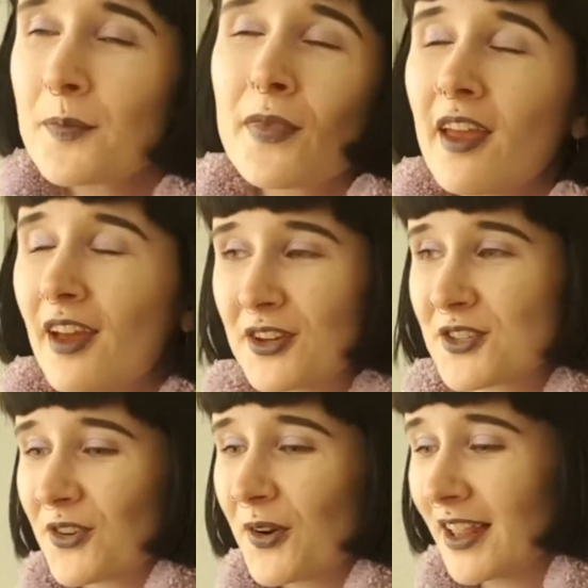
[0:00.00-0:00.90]

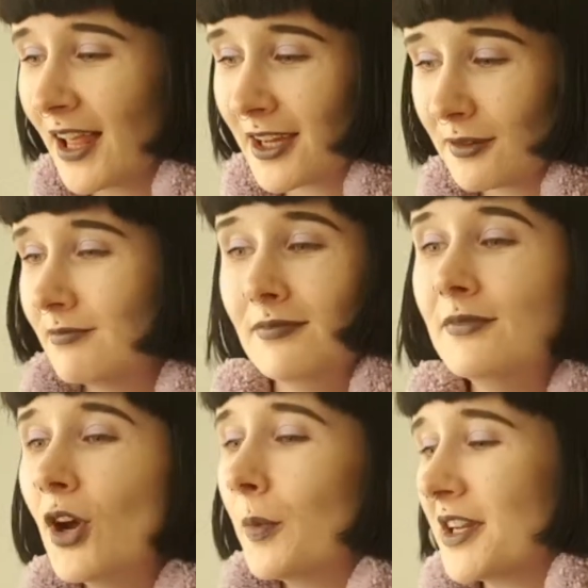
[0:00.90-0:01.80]
It goes through it like
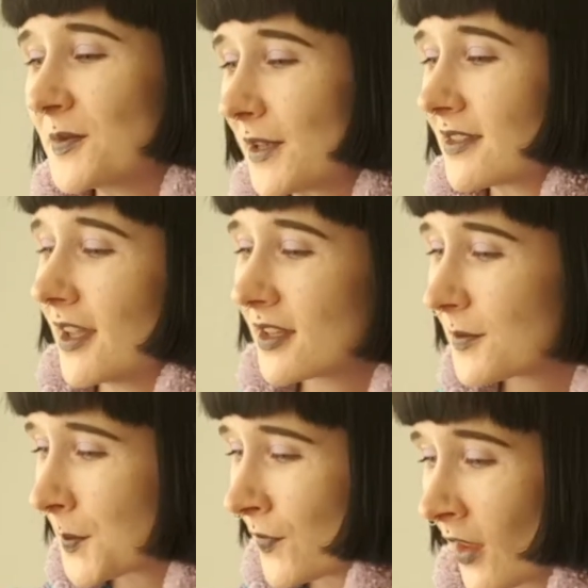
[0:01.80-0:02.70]
nobody's
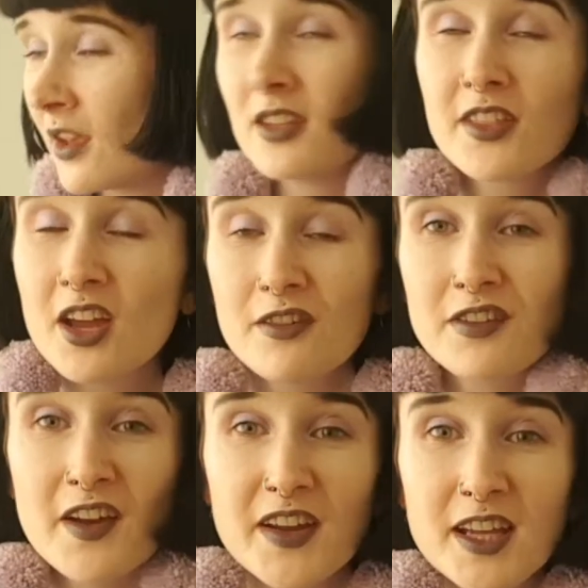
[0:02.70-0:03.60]
business. So
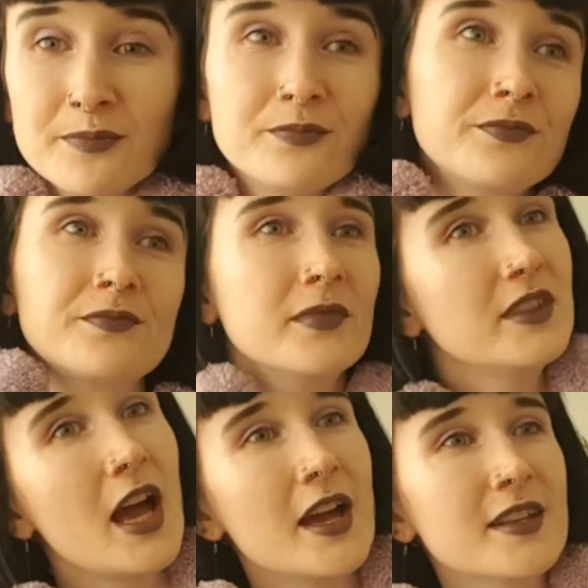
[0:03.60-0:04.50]
they are very
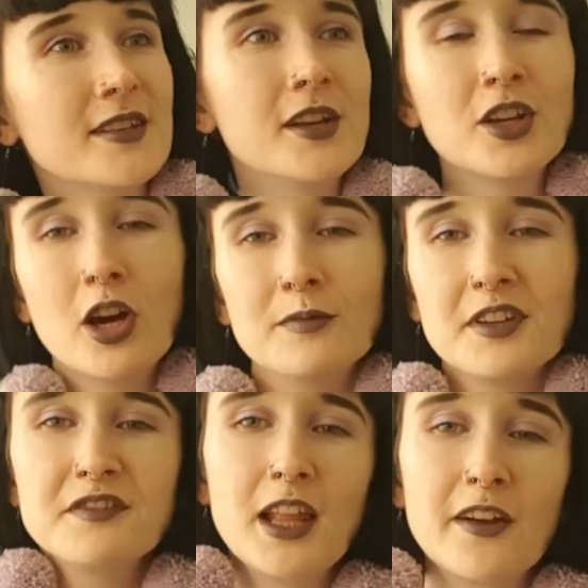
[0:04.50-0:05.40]
nice,
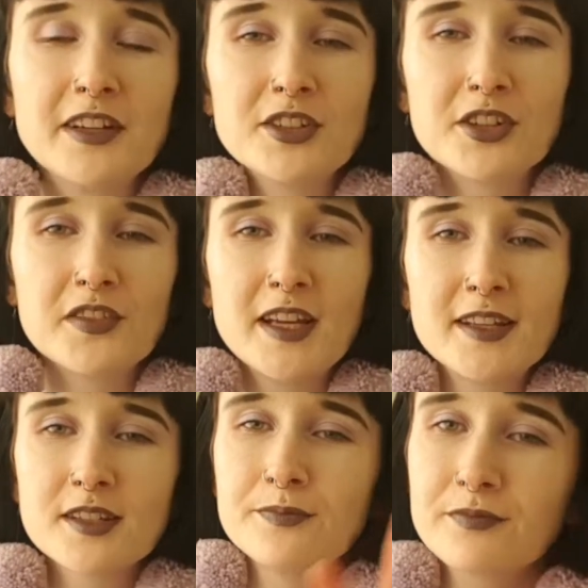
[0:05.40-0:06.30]
comfy, flattering
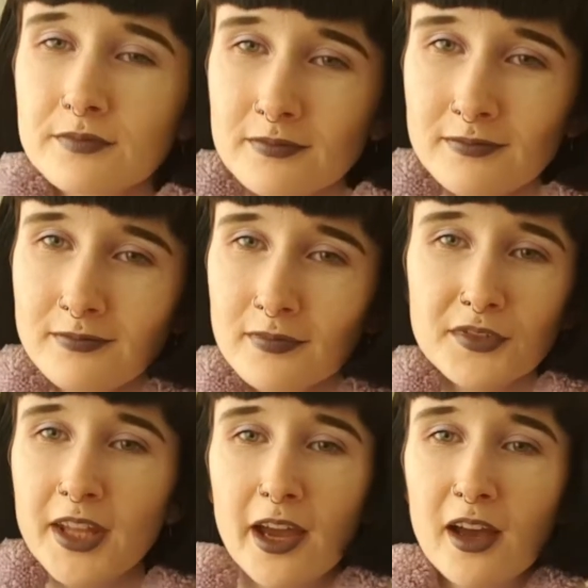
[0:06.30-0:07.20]
dungarees.
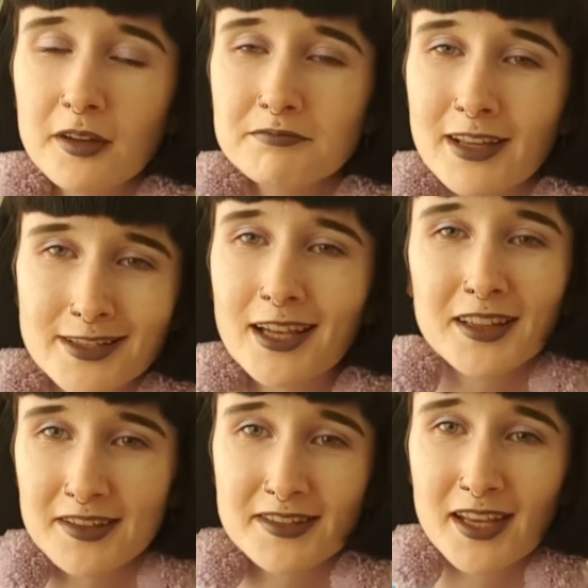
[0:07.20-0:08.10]
They are
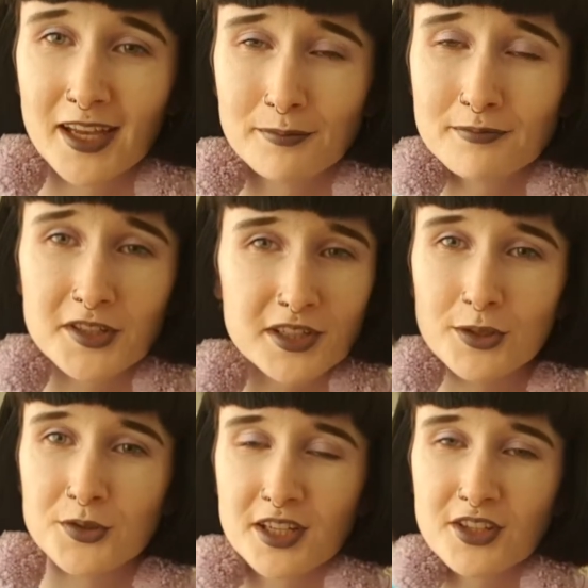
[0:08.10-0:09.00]
exactly the same
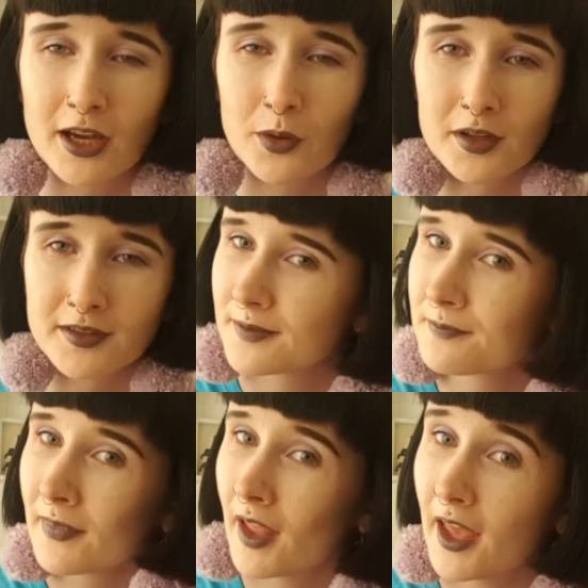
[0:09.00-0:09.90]
as the Lucy and Yak
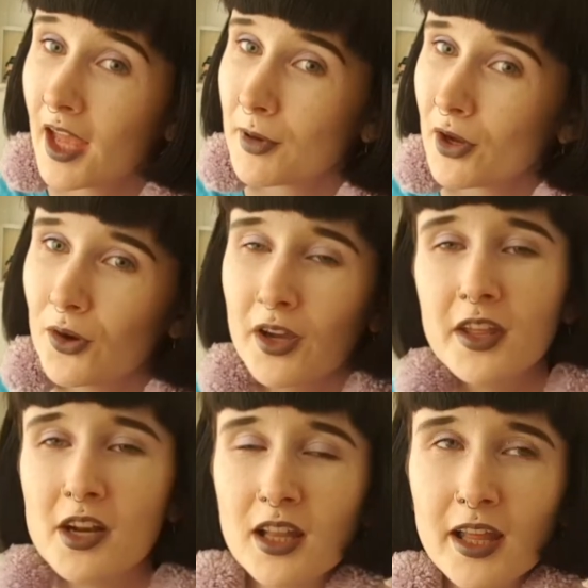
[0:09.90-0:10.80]
ones,
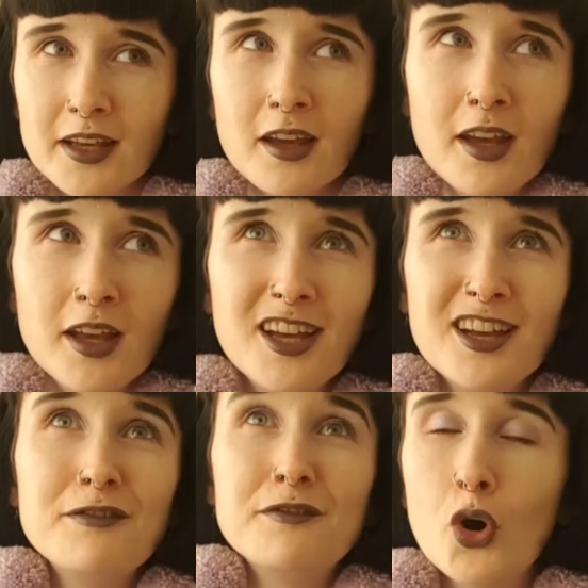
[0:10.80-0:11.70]
IMO, and they're not like
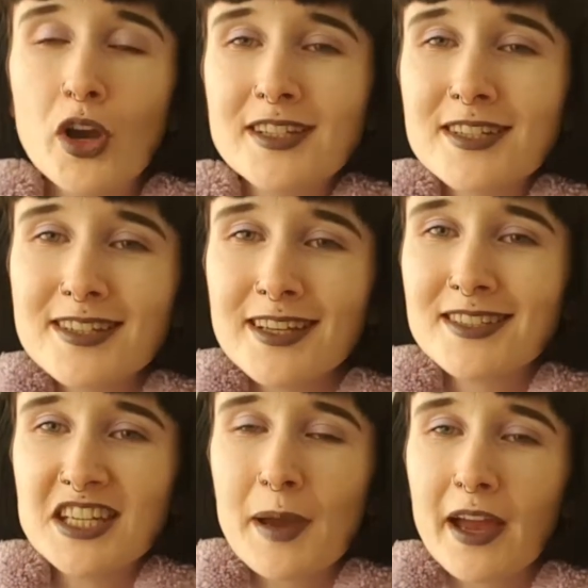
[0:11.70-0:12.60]
£40 to
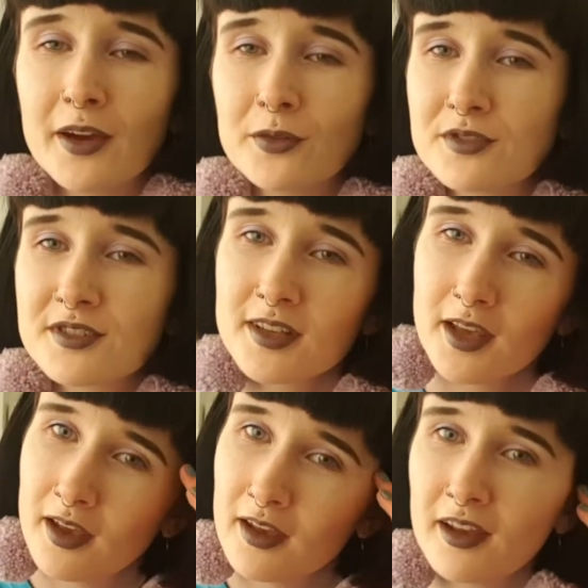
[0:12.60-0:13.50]

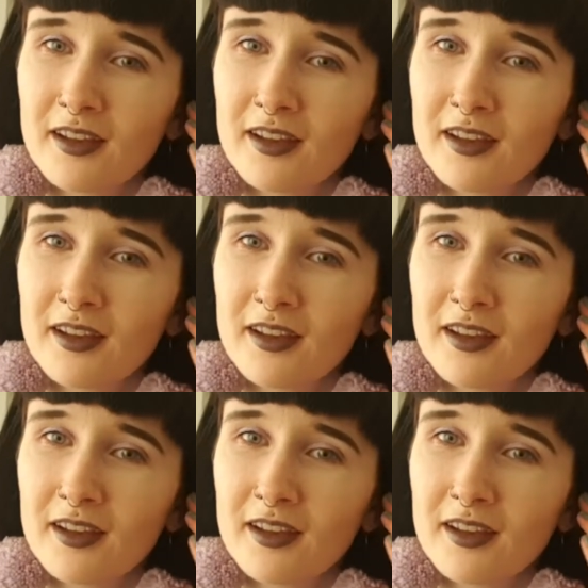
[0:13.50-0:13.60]
£60.